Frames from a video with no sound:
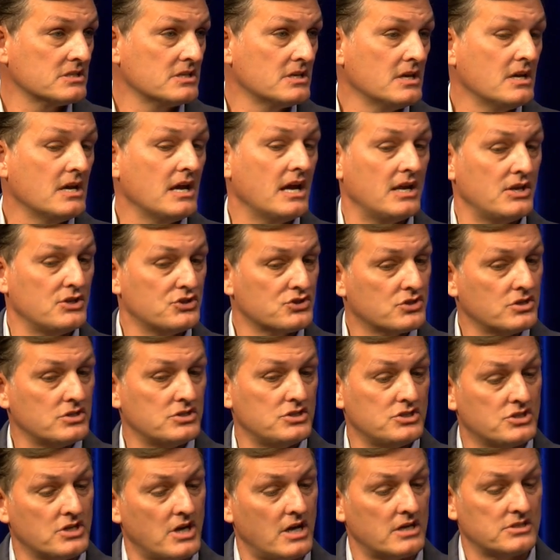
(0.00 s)
And it's good
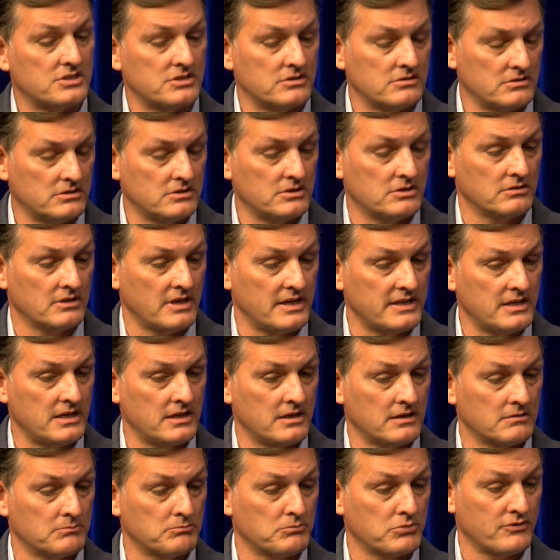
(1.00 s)
to talk to your, your
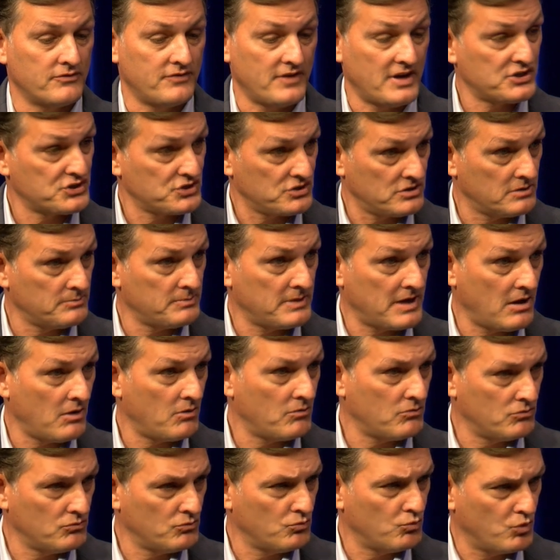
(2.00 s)
lending professional
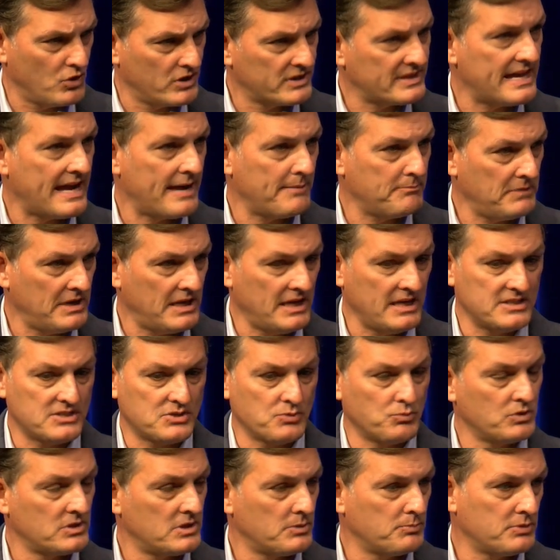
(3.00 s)
about what that means
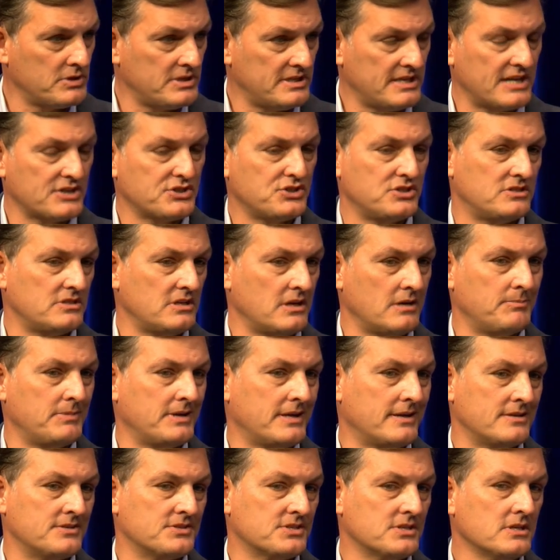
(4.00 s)
and what the protections are
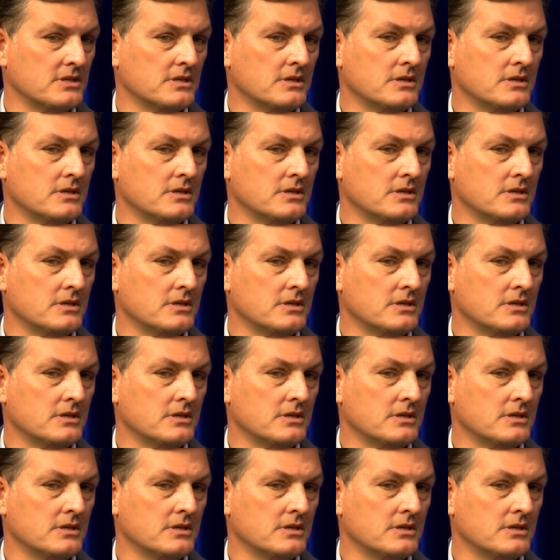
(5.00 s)
because